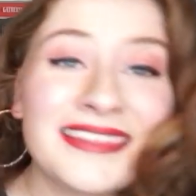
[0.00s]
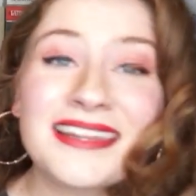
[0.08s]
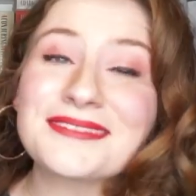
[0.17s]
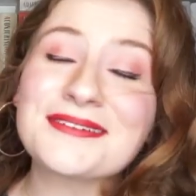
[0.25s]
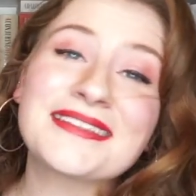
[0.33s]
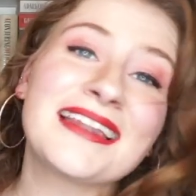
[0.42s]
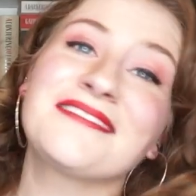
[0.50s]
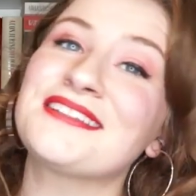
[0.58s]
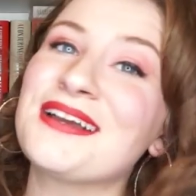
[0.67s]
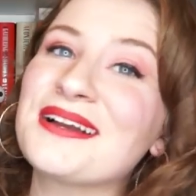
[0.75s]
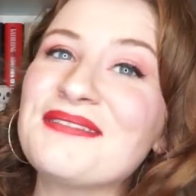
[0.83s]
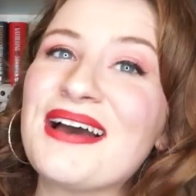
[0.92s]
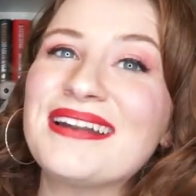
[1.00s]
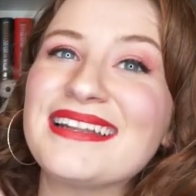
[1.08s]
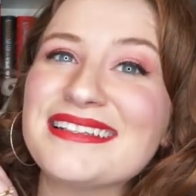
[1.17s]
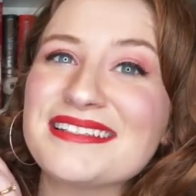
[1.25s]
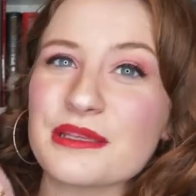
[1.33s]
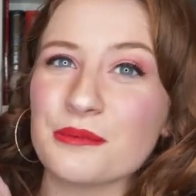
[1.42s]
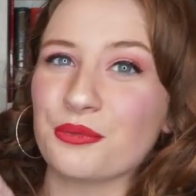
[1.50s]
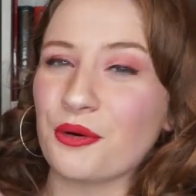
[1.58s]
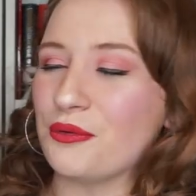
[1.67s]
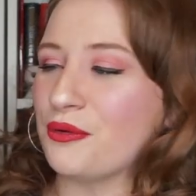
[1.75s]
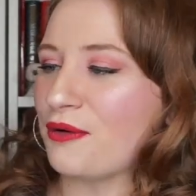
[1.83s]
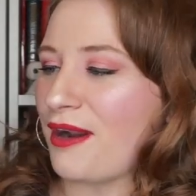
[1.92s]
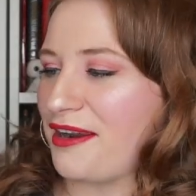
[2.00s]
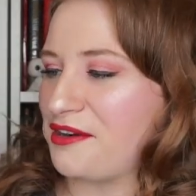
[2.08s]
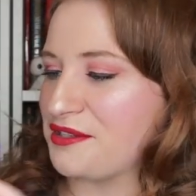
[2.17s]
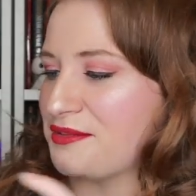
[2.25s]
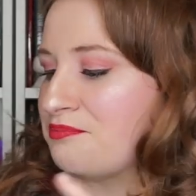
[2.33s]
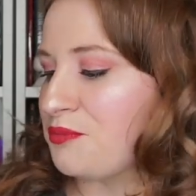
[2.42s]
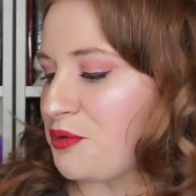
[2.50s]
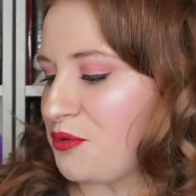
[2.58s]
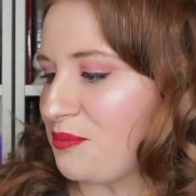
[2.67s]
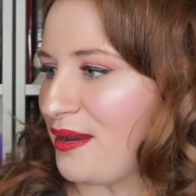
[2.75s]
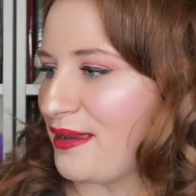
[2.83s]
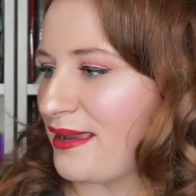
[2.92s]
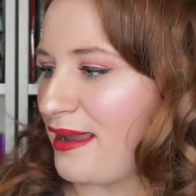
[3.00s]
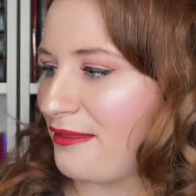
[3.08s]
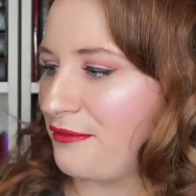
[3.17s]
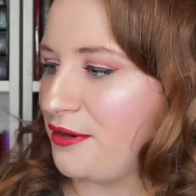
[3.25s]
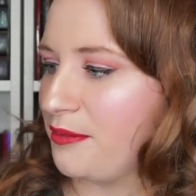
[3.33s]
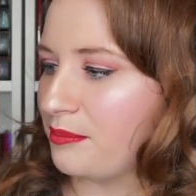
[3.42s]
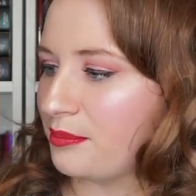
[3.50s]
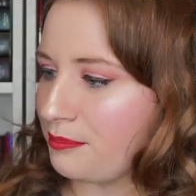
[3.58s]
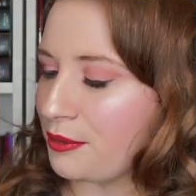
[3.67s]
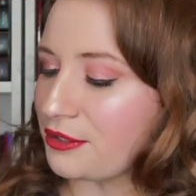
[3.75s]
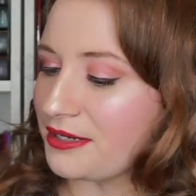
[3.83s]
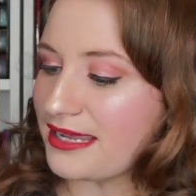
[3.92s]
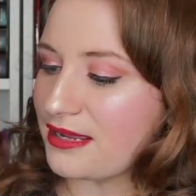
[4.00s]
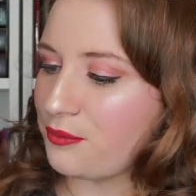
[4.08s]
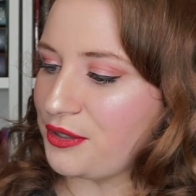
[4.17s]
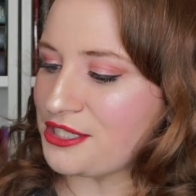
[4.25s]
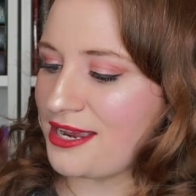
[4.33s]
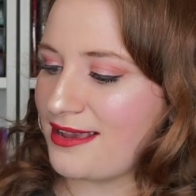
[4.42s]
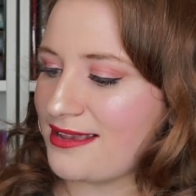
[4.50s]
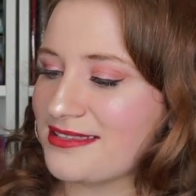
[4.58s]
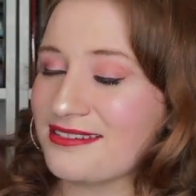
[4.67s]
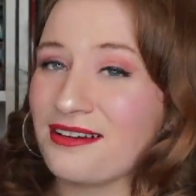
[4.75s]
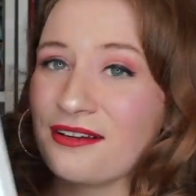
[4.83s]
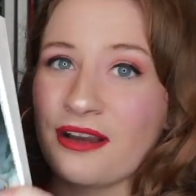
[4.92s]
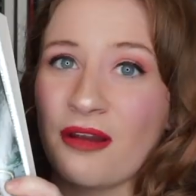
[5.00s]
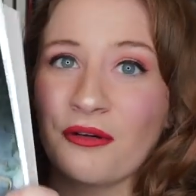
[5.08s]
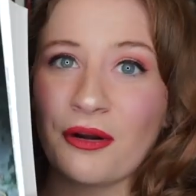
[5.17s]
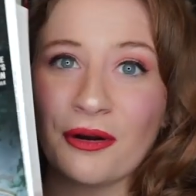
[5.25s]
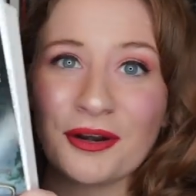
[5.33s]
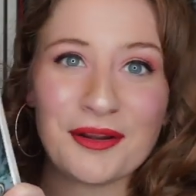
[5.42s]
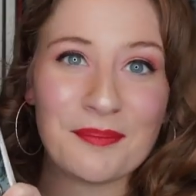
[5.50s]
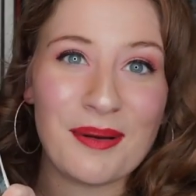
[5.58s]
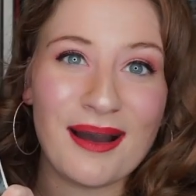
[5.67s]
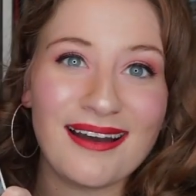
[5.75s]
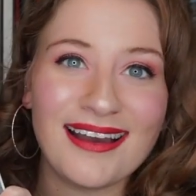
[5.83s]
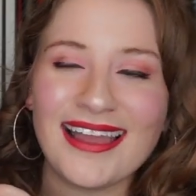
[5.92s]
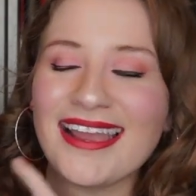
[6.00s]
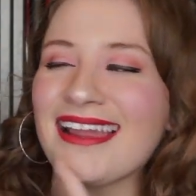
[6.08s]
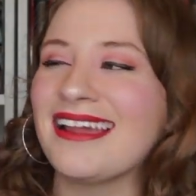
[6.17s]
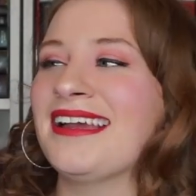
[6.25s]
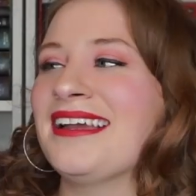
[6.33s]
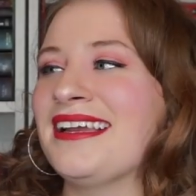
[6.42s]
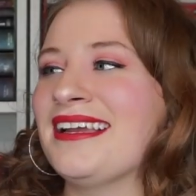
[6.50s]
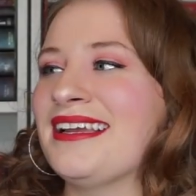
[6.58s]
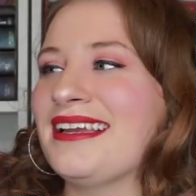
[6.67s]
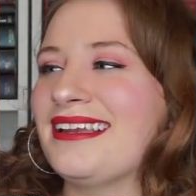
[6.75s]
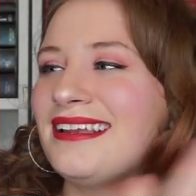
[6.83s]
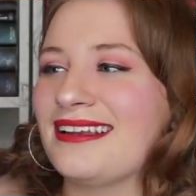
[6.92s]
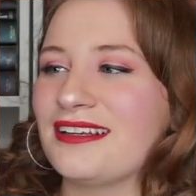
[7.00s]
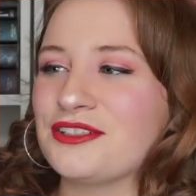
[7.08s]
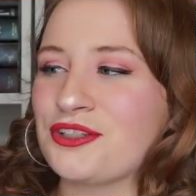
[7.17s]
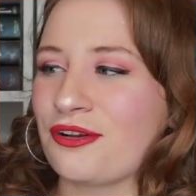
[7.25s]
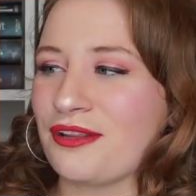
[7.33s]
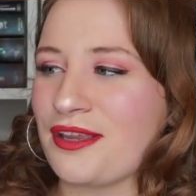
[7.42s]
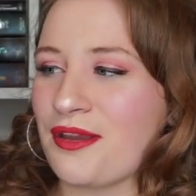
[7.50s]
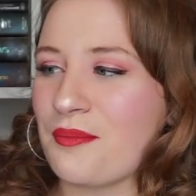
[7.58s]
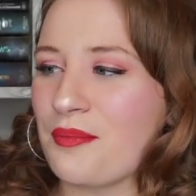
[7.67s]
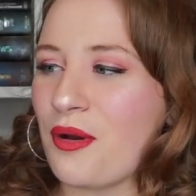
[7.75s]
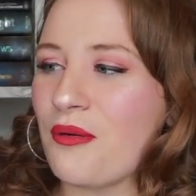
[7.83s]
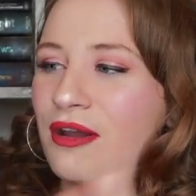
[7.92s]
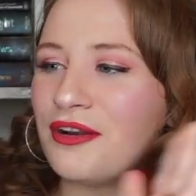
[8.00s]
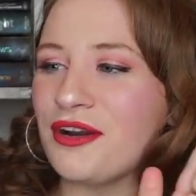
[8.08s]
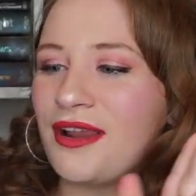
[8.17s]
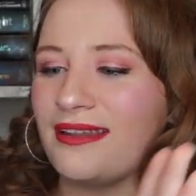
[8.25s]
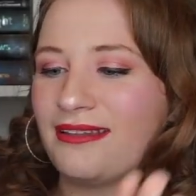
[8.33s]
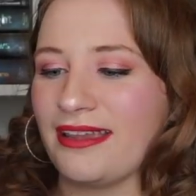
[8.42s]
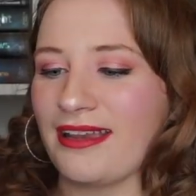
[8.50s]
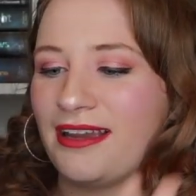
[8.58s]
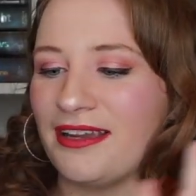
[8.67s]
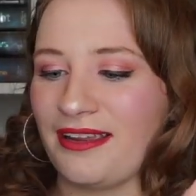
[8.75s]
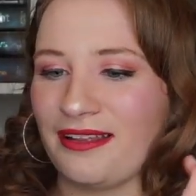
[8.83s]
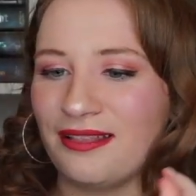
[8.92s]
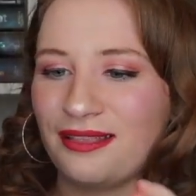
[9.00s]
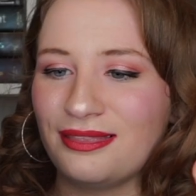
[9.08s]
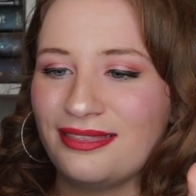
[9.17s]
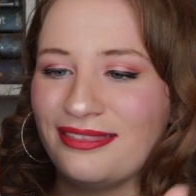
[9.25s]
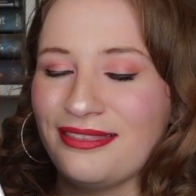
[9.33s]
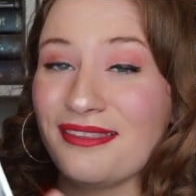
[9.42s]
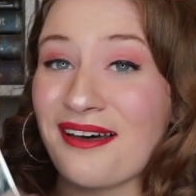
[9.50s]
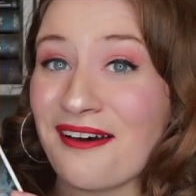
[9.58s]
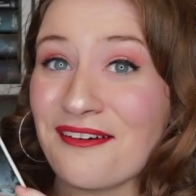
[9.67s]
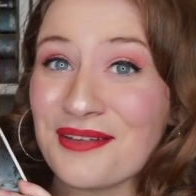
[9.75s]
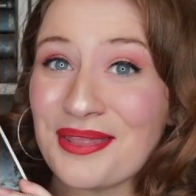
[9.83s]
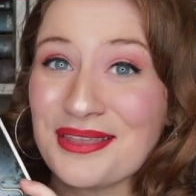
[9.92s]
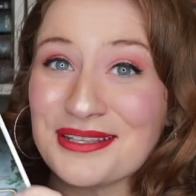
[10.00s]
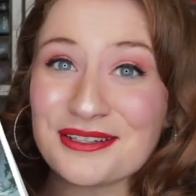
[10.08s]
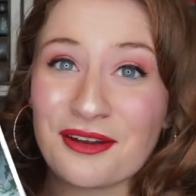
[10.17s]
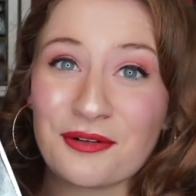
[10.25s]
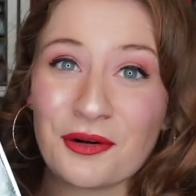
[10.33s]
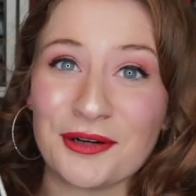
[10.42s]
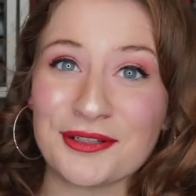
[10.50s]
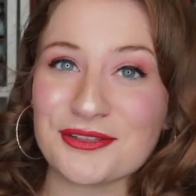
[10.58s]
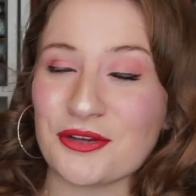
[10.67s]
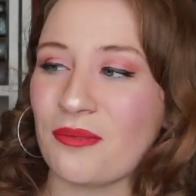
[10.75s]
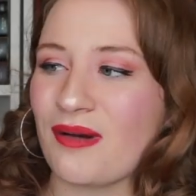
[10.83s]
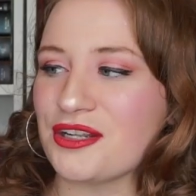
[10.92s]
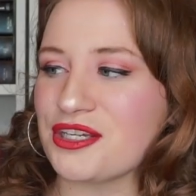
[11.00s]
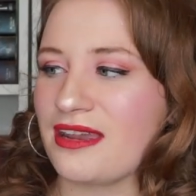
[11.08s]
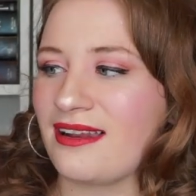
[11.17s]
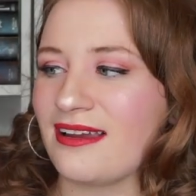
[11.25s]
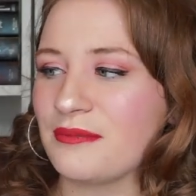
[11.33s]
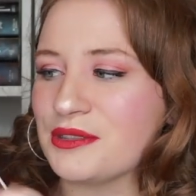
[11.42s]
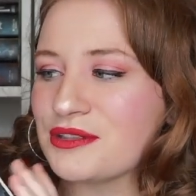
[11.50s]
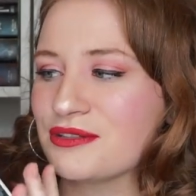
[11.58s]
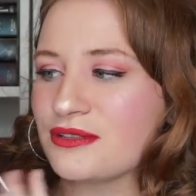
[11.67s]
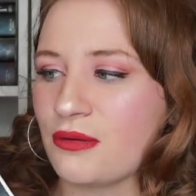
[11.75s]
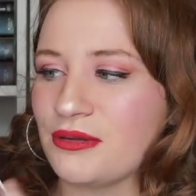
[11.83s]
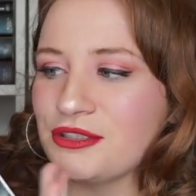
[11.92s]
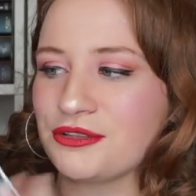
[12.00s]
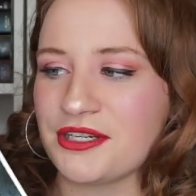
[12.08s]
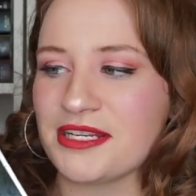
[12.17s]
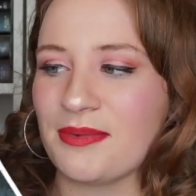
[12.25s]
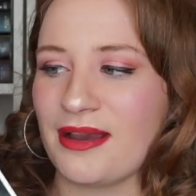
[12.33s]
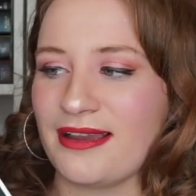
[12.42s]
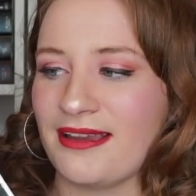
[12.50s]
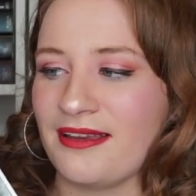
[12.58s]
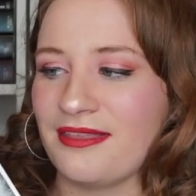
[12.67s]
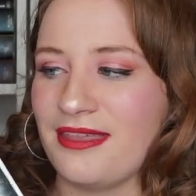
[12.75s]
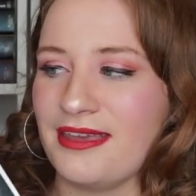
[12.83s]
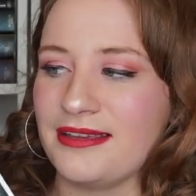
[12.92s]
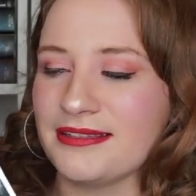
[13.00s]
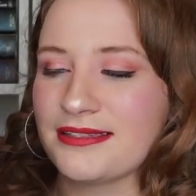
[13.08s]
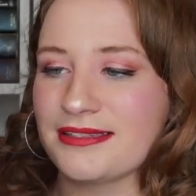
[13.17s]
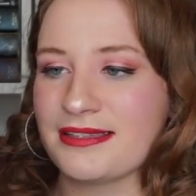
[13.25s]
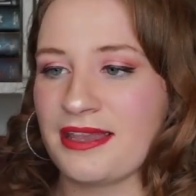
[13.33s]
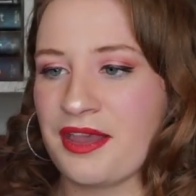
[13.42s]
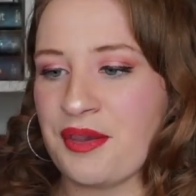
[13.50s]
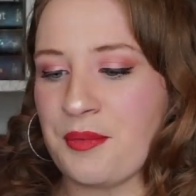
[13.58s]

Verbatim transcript: The next book that I have to talk about is The Brougham Crier's Moon by Catherine Purdy, which has cover art by Charlie Bowater, and like I love this cover art so much, and I'm so intrigued by this